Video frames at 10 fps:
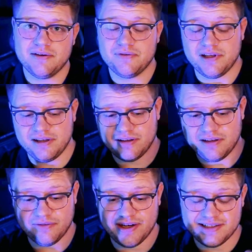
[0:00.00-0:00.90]
if the
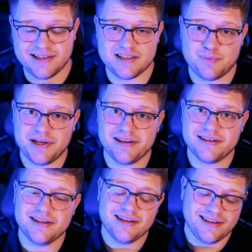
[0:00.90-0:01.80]
device gets
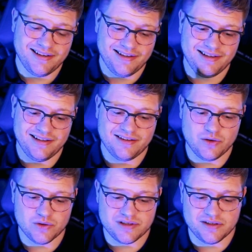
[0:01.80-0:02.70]
bigger, it
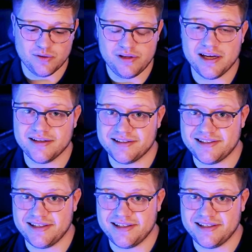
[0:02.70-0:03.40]
goes into the other